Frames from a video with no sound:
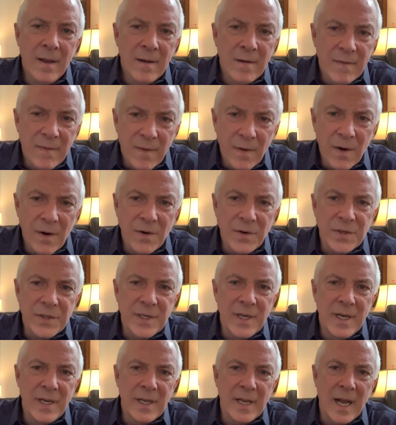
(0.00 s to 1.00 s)
First,
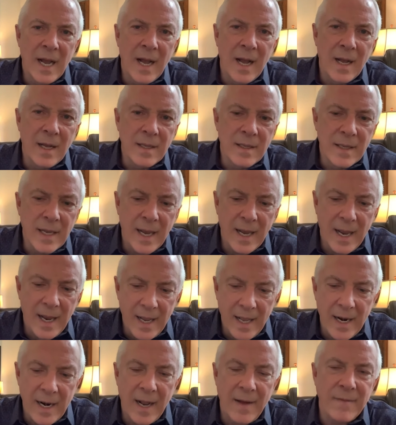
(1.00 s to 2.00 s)
uh,
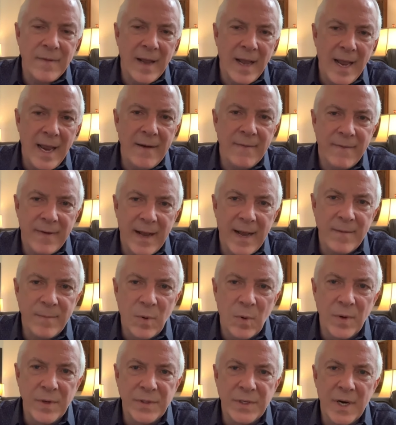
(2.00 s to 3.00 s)
and I, I, have five
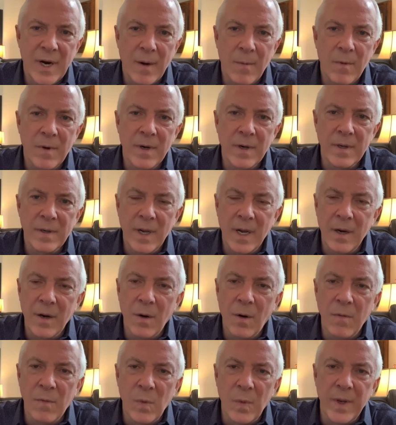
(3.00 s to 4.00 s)
points here I want to uh,
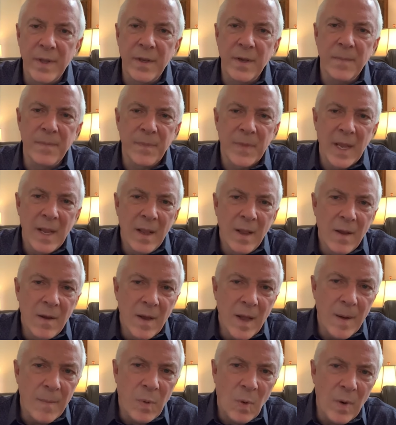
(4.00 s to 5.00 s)
go over with you. Only
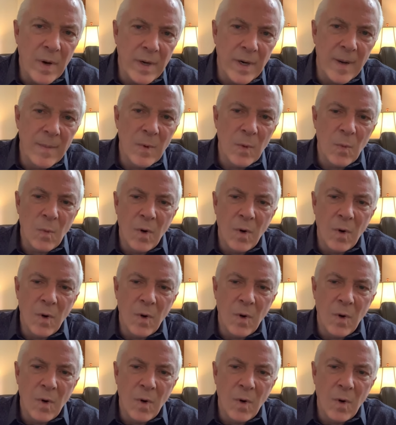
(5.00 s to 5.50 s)
five. Uh, point number 5,